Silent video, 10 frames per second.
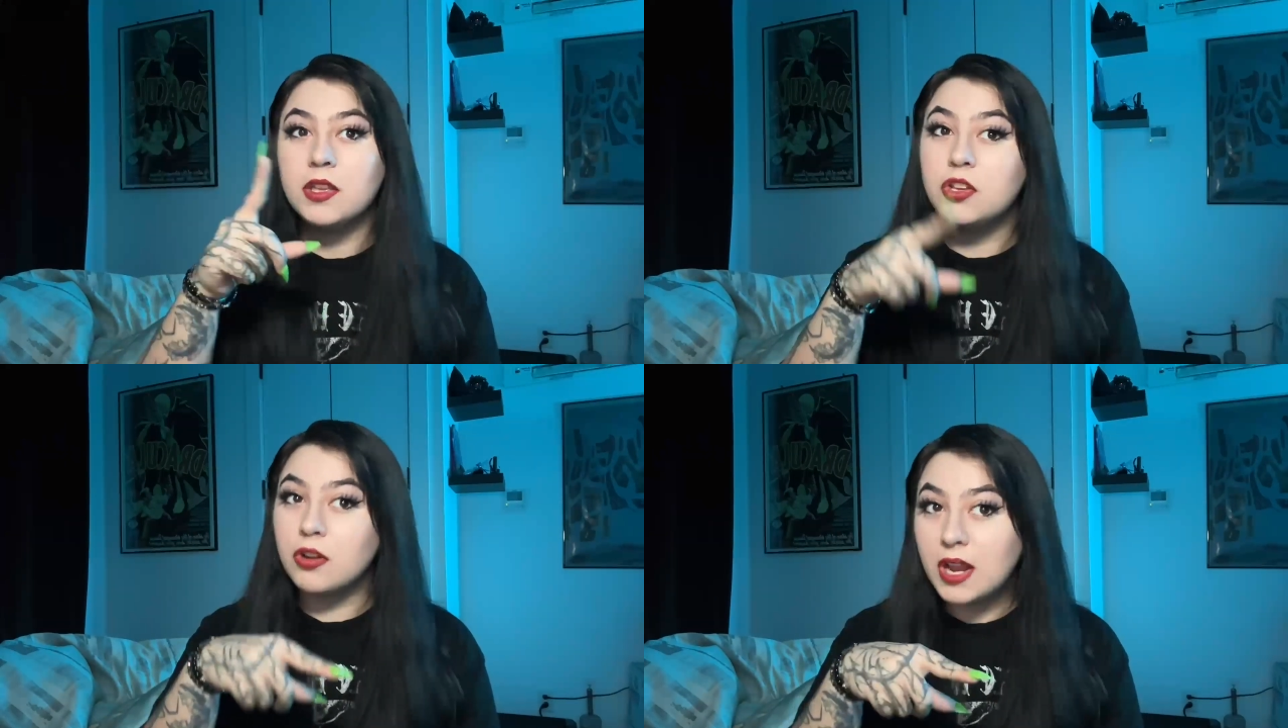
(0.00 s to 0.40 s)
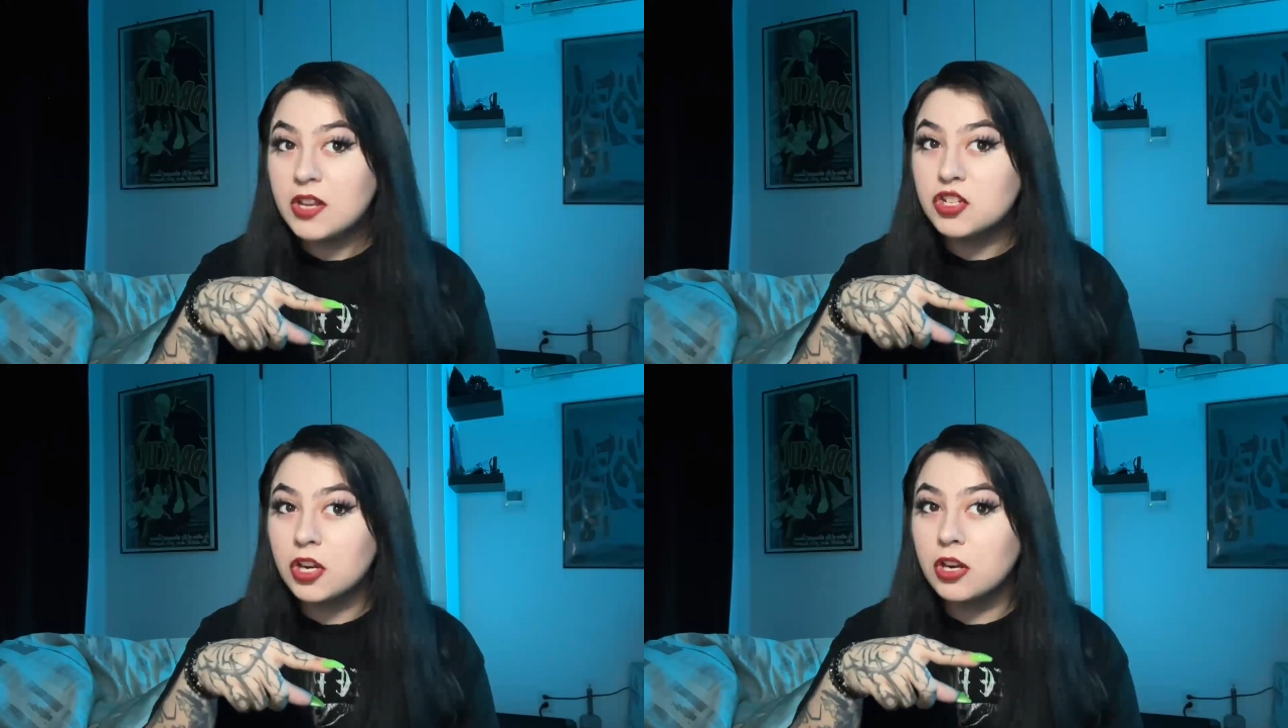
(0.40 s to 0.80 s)
You're
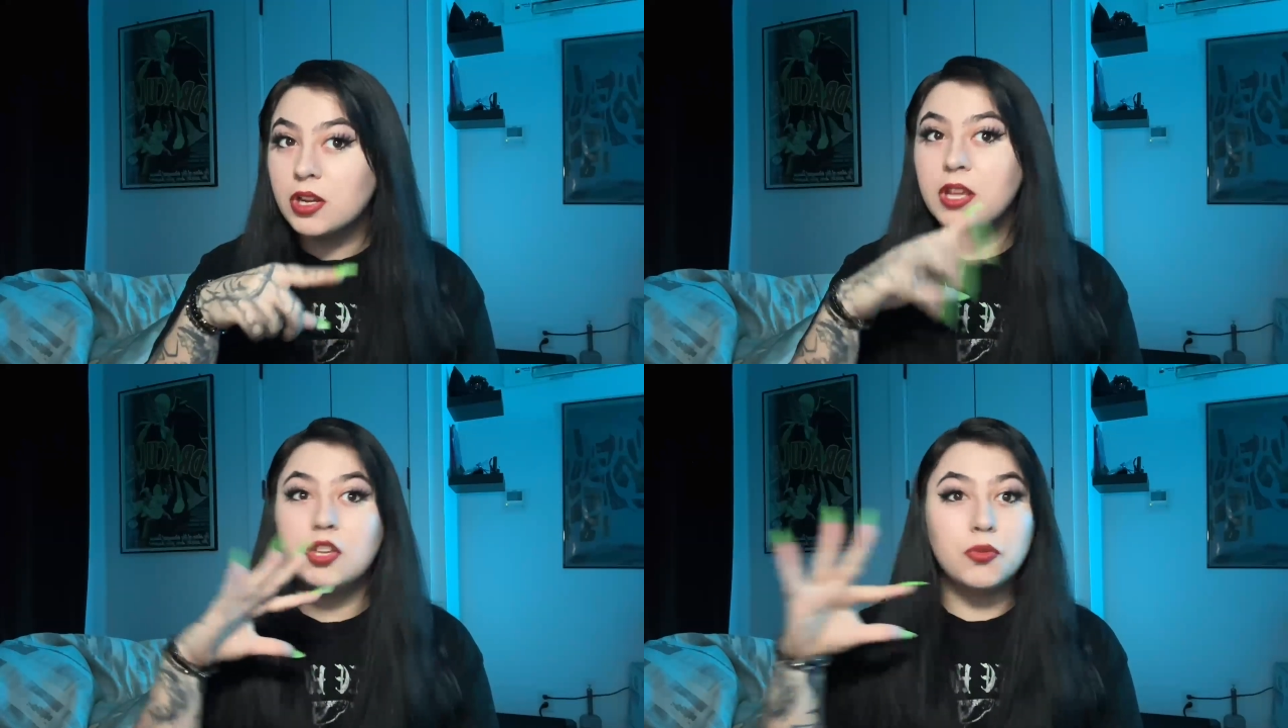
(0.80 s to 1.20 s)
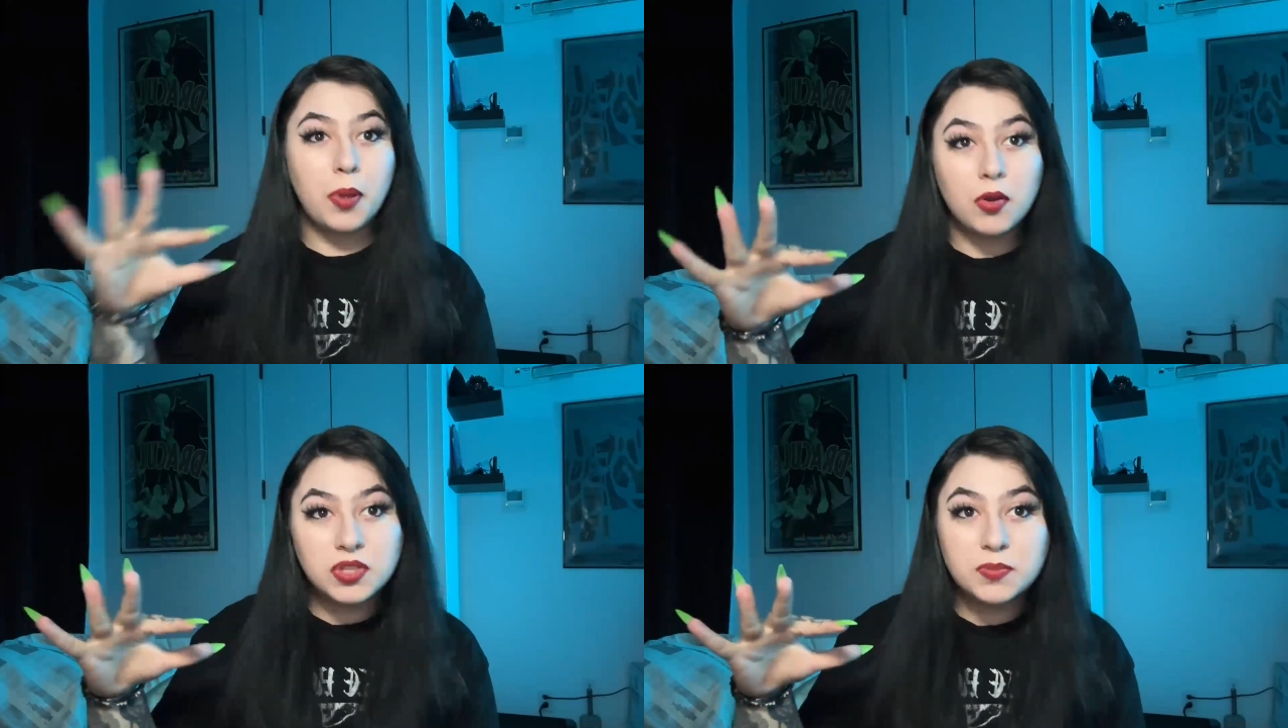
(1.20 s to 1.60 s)
injured, you
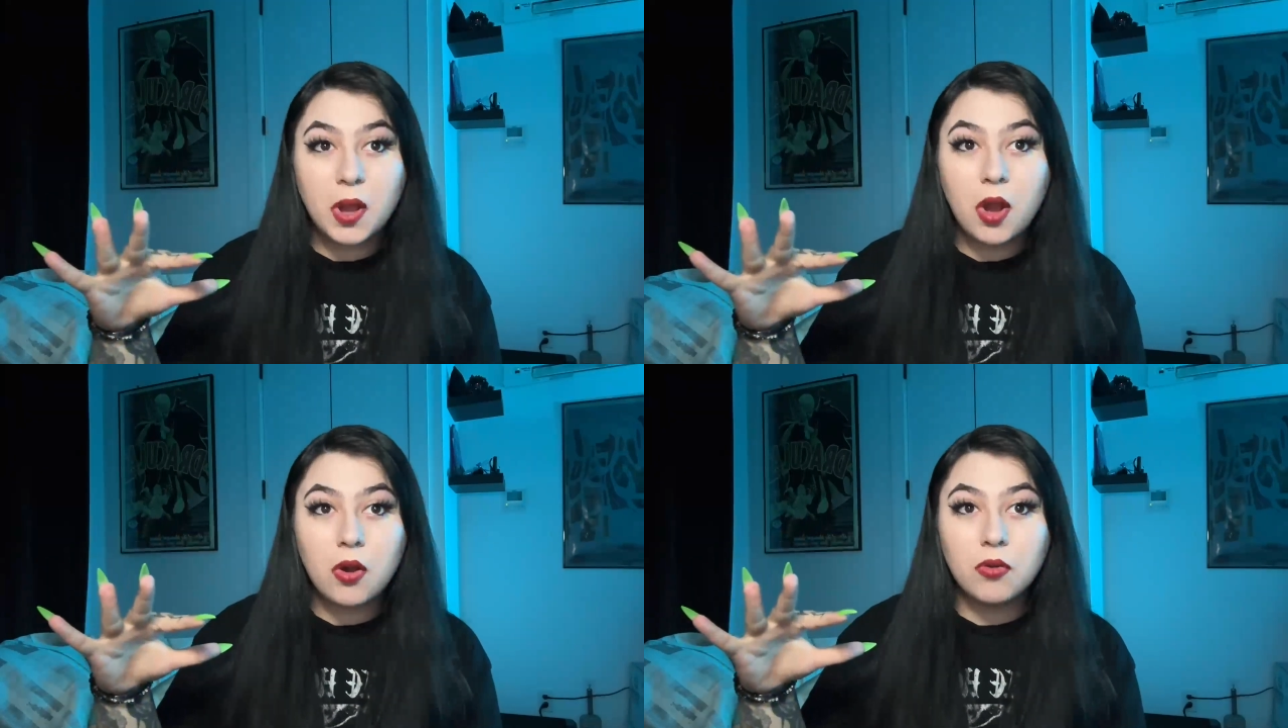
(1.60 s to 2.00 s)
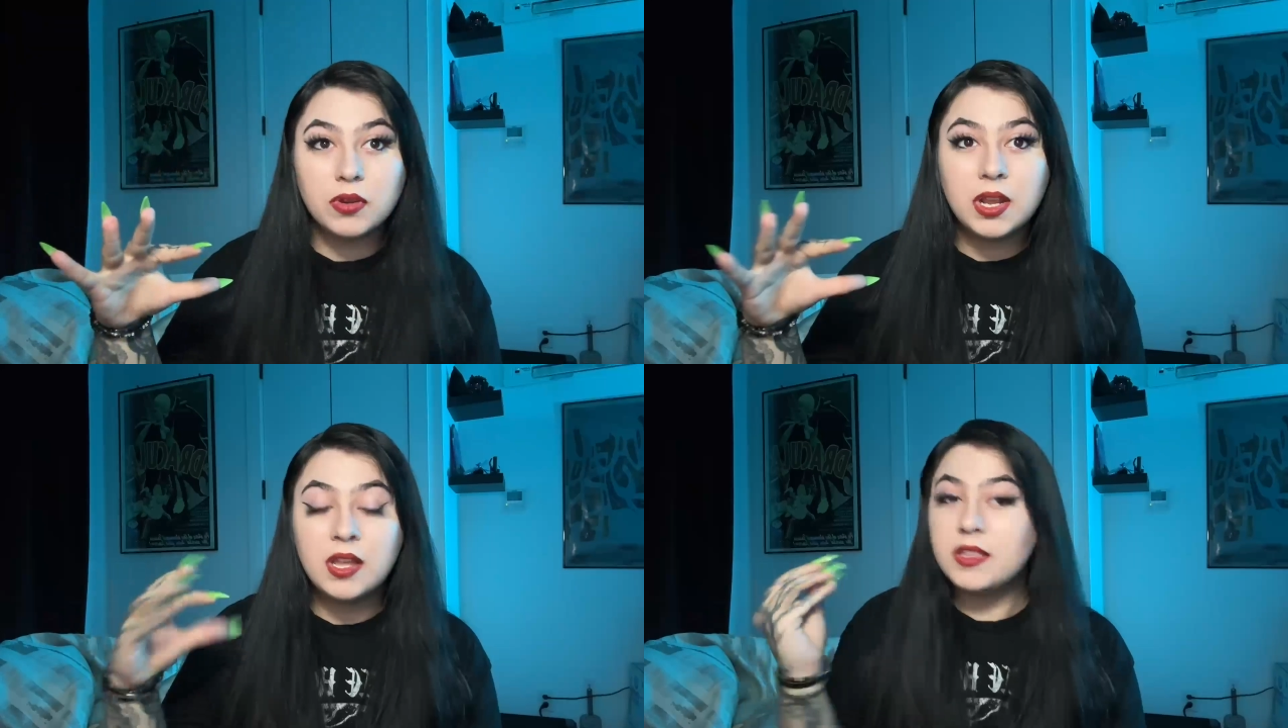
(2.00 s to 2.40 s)

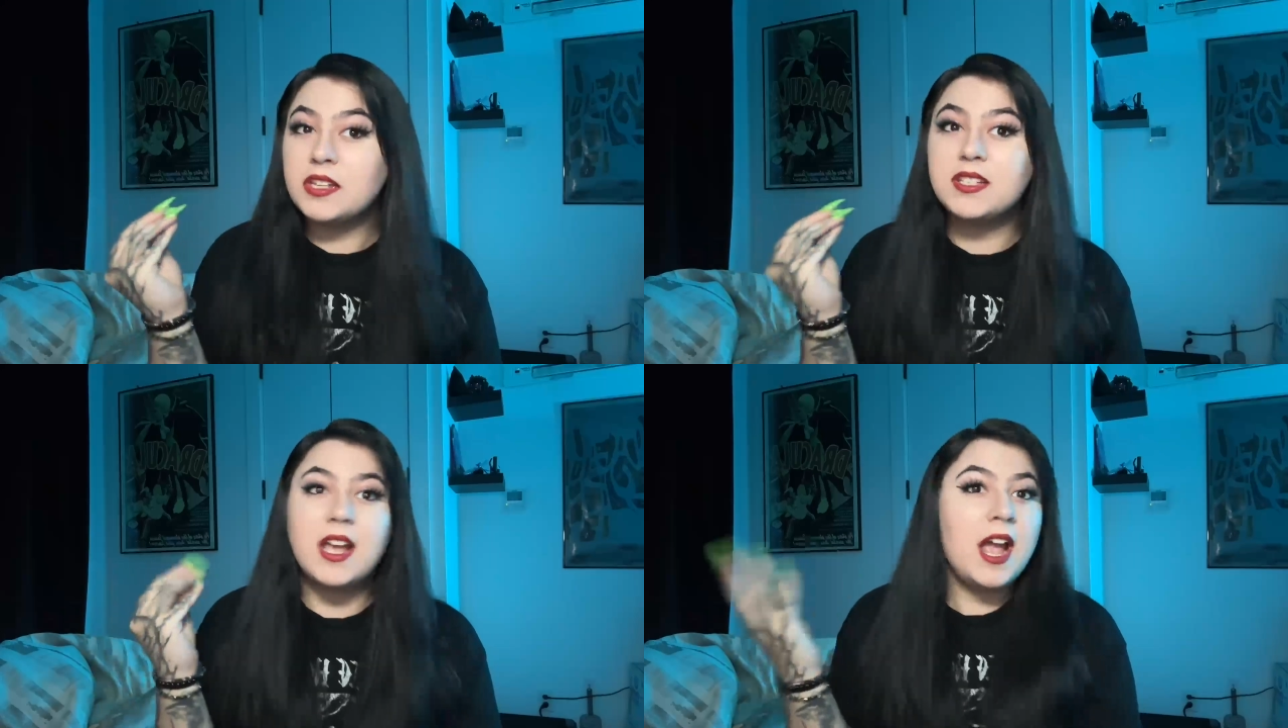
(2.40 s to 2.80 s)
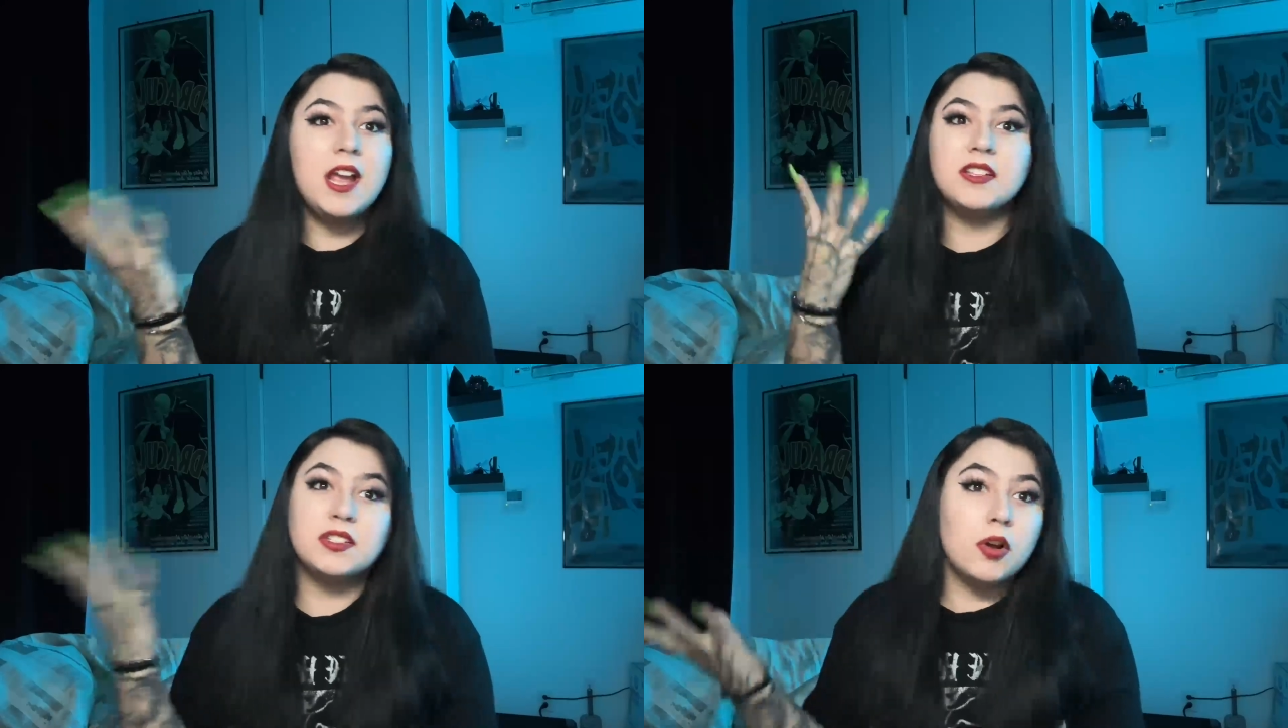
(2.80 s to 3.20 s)
postpone, they say, hey,
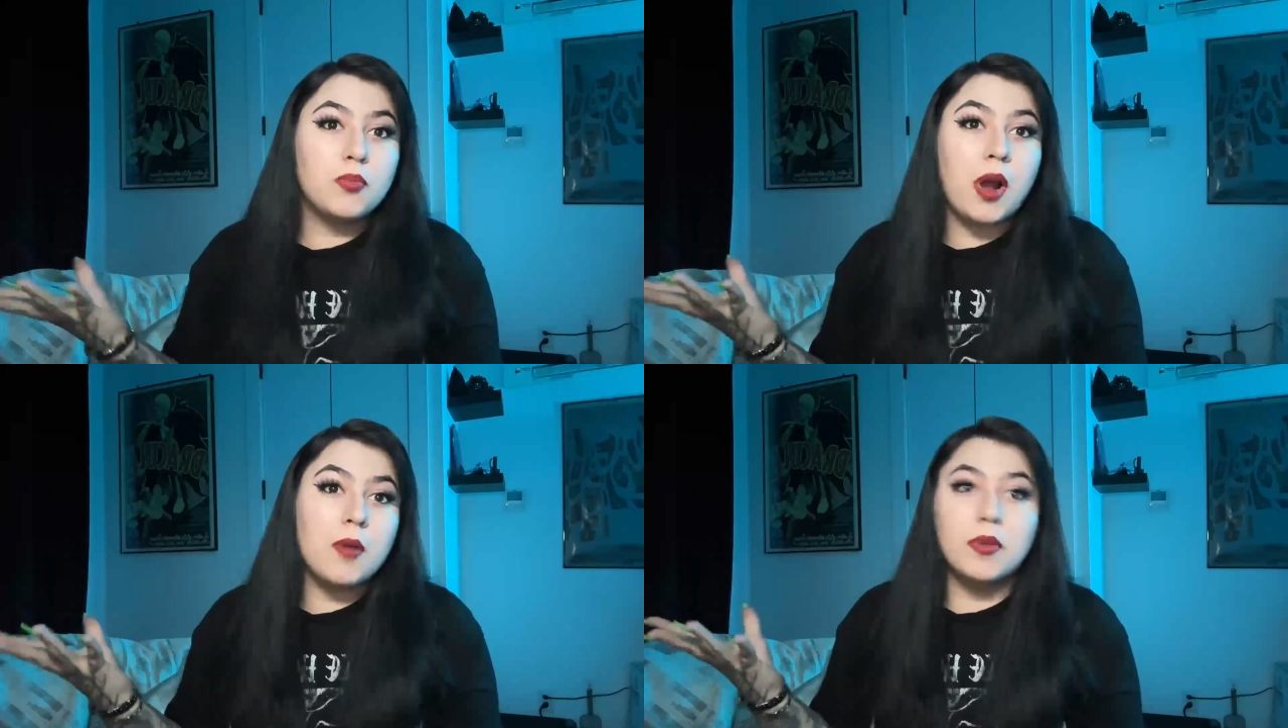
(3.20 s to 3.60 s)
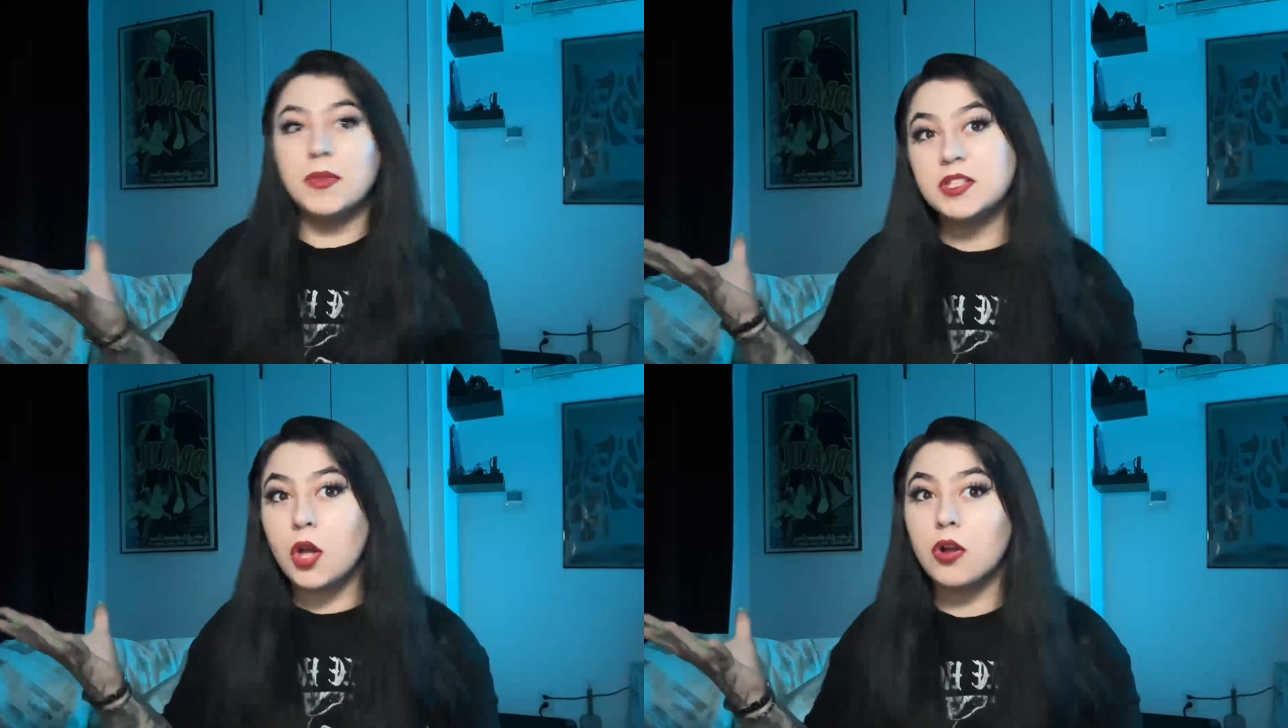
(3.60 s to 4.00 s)
it's no problem,
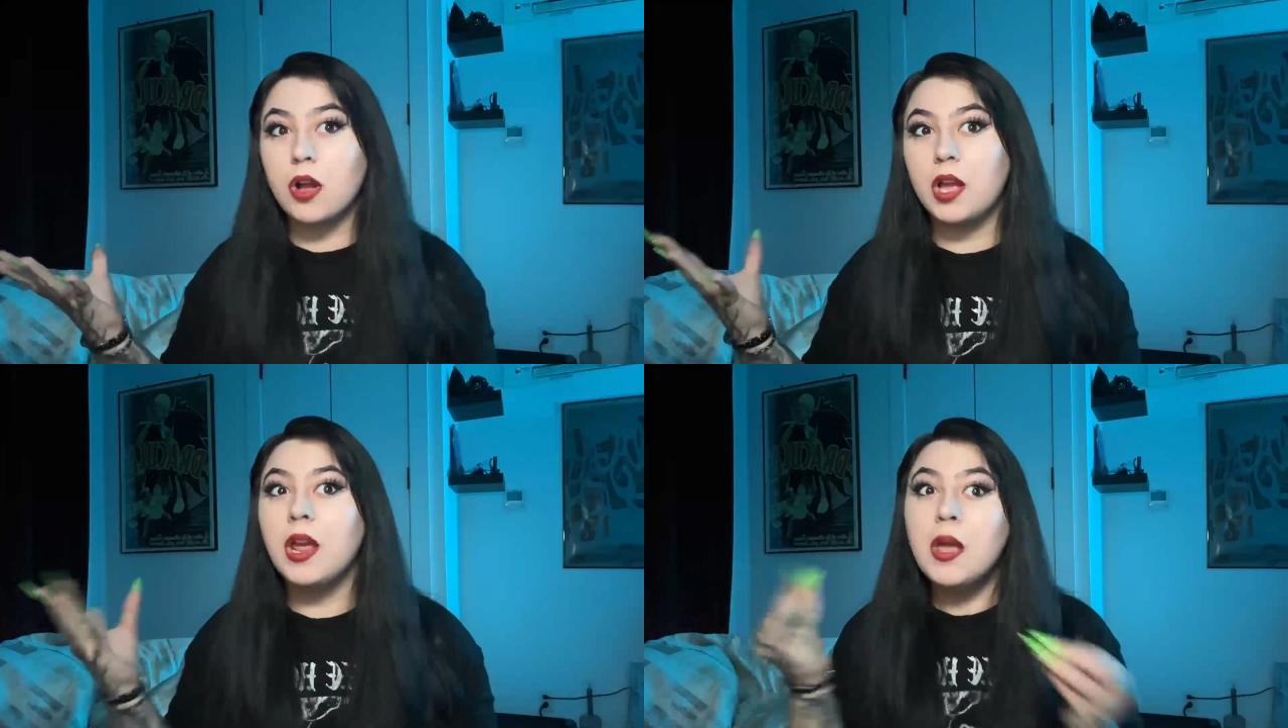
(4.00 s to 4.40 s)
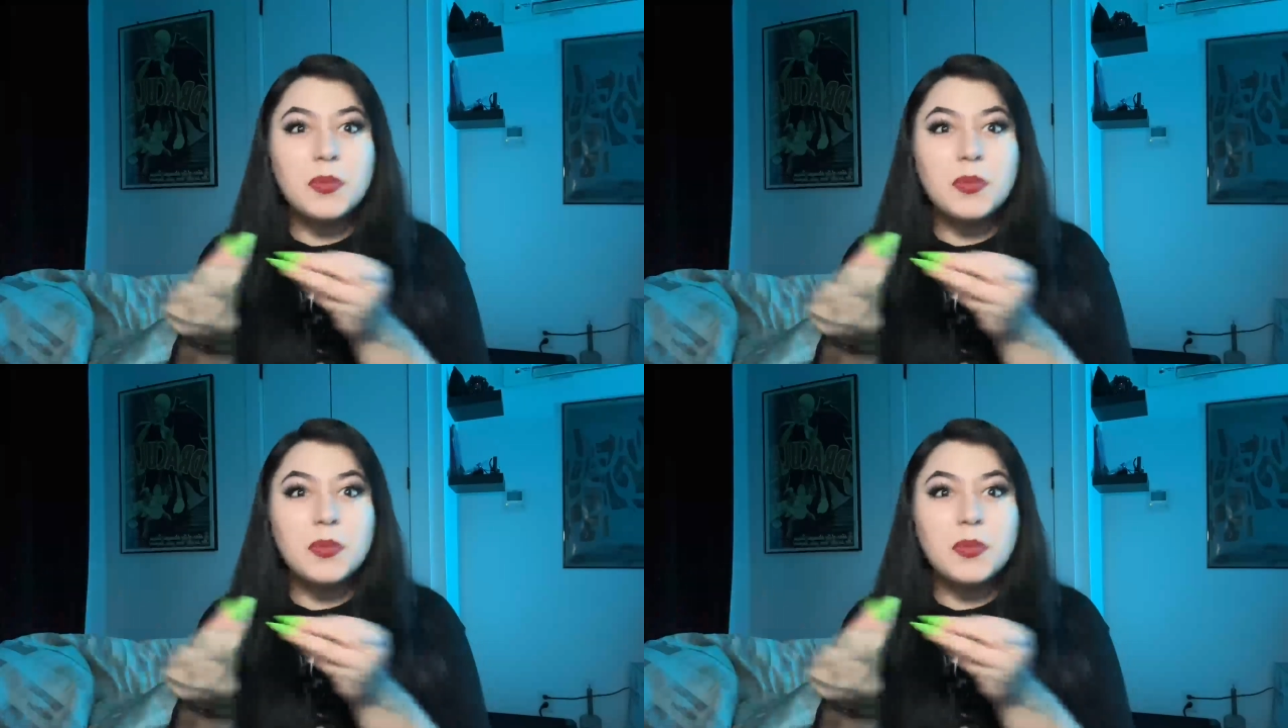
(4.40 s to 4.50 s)
it's all good.